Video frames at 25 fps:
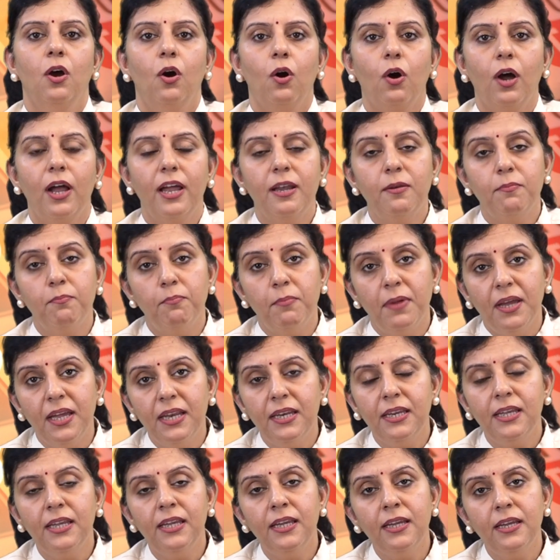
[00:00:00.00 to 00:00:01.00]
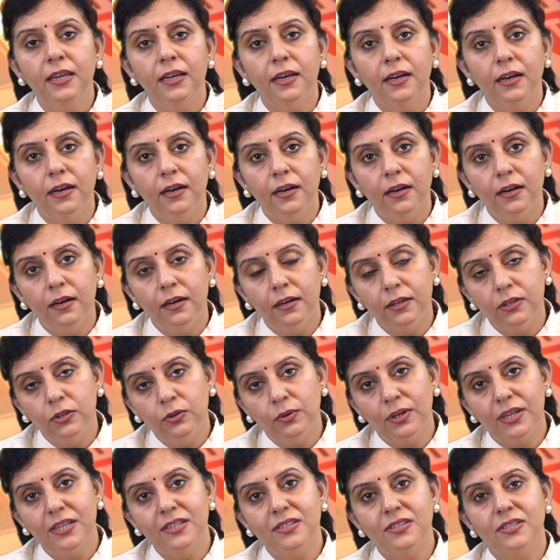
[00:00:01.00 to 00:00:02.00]
and many
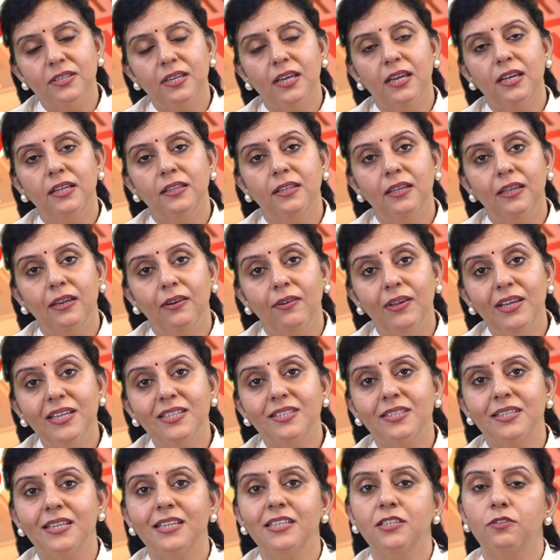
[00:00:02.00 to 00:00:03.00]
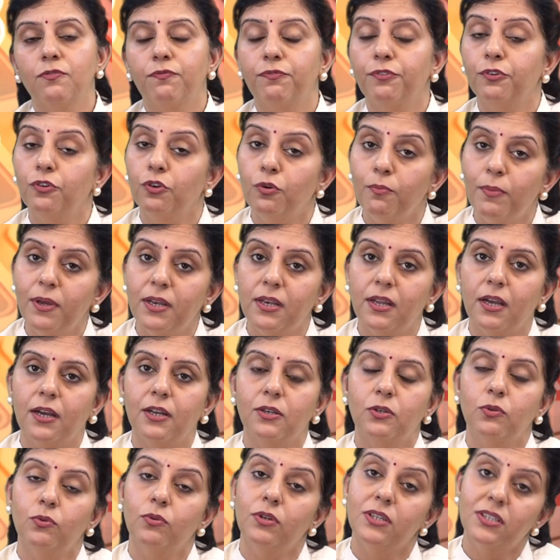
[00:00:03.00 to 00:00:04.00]
you can say the recent
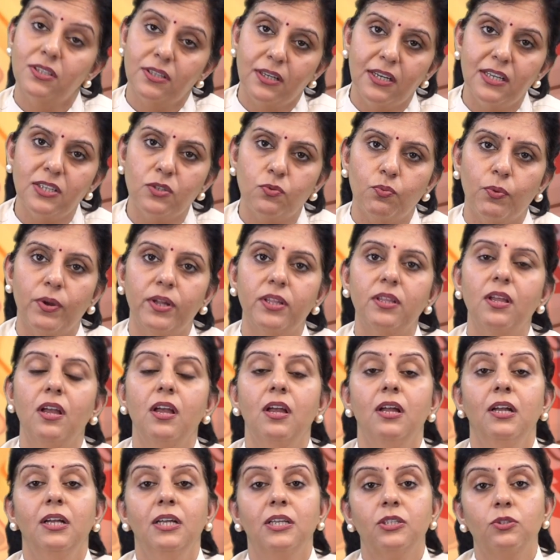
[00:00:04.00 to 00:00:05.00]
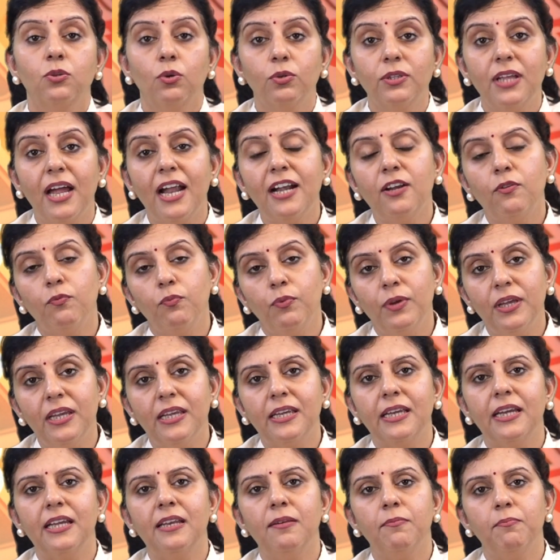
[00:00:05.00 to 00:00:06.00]
phenomena to discuss with, so that we
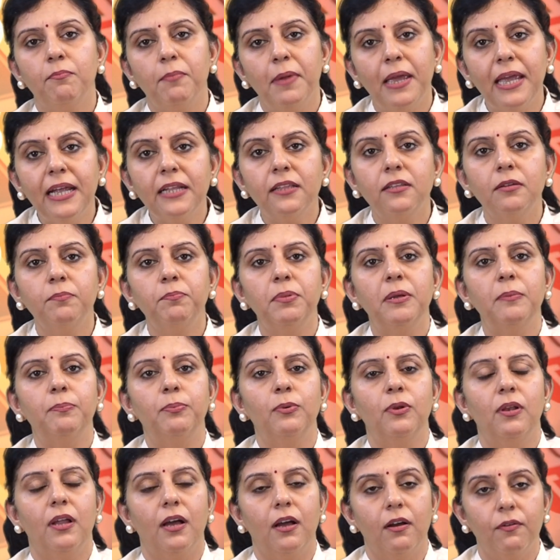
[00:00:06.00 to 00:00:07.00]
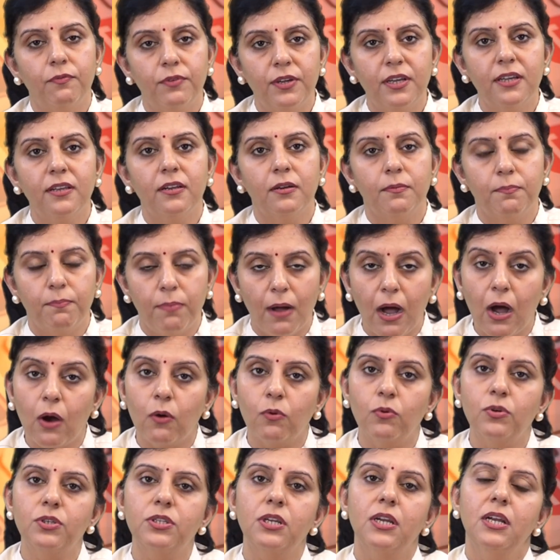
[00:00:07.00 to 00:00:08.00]
can make the people aware
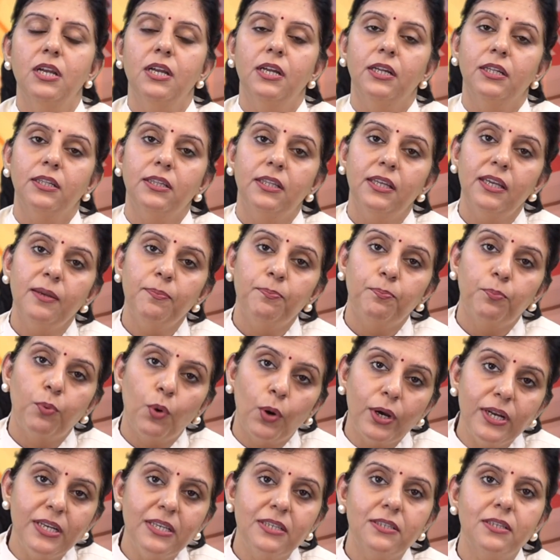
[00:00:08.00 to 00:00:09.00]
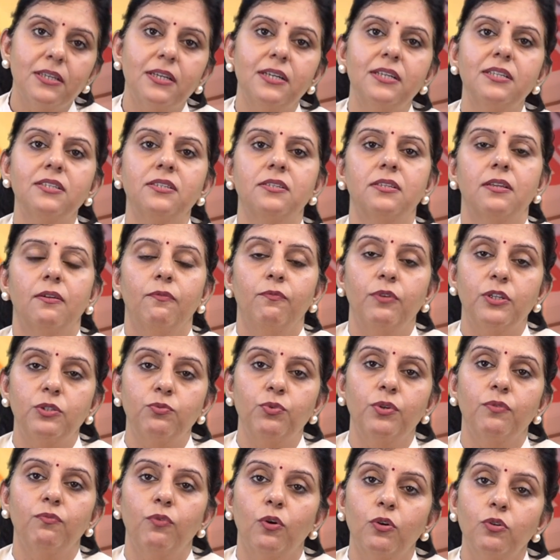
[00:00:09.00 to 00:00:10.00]
about the pointers
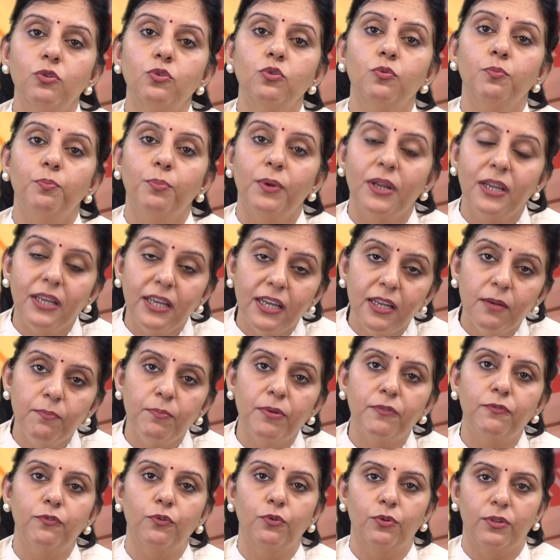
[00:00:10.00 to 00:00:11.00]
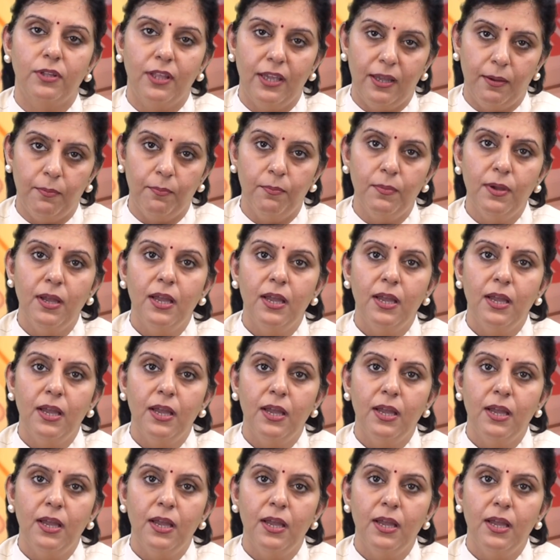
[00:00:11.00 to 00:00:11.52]
which we want to bring in before them,